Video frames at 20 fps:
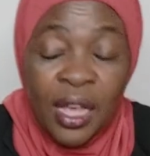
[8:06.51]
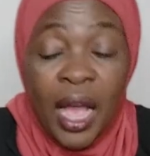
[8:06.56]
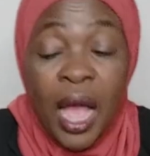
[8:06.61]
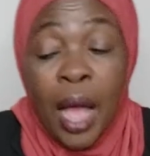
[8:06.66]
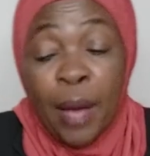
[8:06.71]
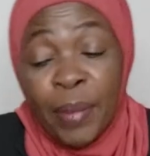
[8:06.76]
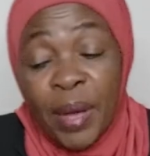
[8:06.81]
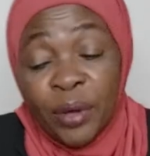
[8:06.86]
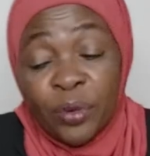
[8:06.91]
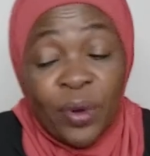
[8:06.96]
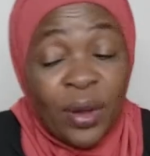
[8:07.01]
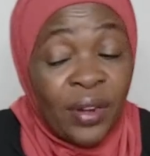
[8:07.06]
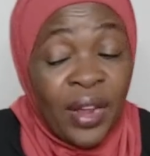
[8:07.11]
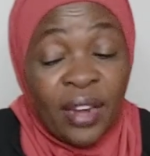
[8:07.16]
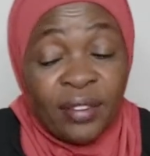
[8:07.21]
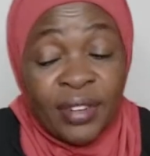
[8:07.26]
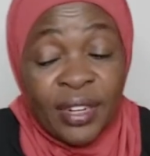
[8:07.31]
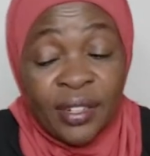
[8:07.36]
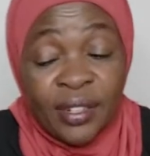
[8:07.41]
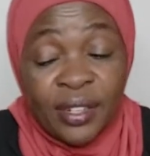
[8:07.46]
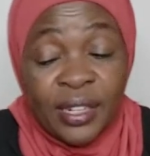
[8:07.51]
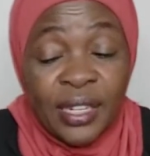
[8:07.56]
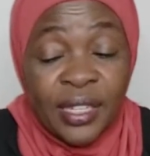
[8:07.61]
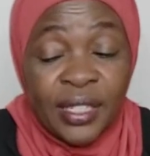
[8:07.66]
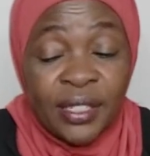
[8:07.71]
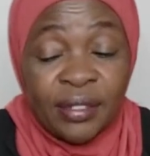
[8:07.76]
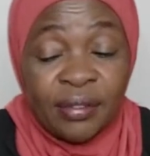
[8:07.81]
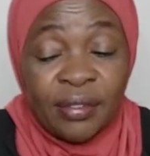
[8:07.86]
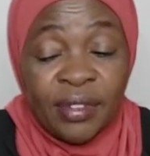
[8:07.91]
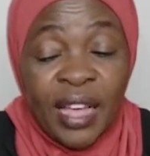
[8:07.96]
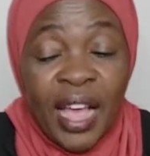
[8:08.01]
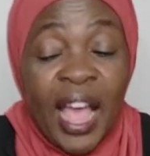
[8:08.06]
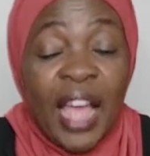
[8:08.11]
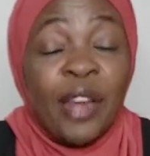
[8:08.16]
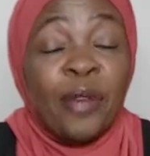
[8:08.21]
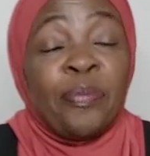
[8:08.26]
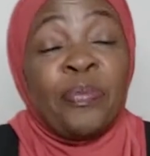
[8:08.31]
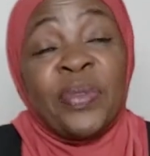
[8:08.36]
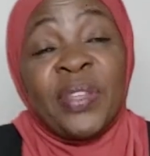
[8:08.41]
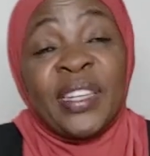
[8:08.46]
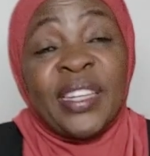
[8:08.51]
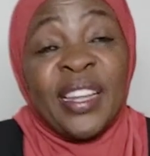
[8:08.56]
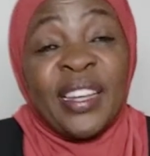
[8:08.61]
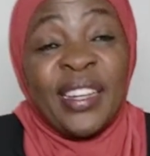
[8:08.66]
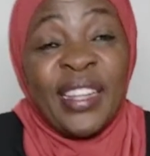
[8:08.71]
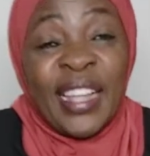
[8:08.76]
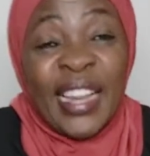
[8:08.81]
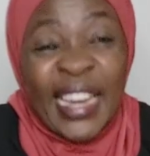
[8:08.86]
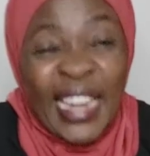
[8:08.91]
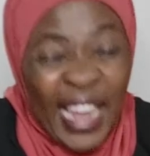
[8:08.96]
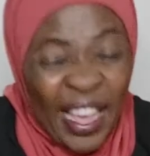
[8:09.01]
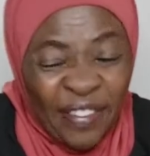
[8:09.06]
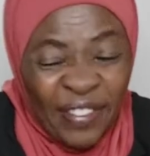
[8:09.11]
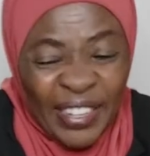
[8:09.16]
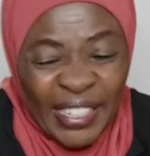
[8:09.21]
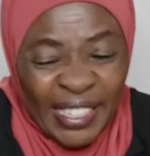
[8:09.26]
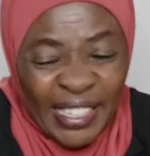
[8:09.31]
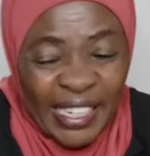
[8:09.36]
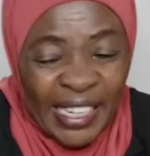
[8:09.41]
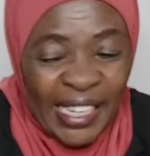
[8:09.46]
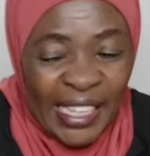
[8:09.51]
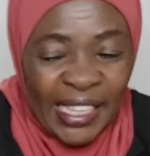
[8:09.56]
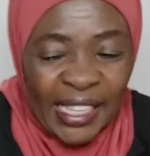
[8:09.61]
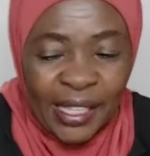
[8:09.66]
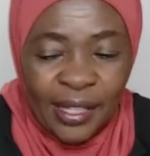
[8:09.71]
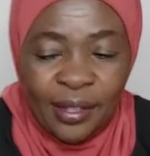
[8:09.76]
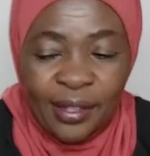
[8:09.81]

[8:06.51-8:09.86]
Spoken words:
About $100, I repeated nervously.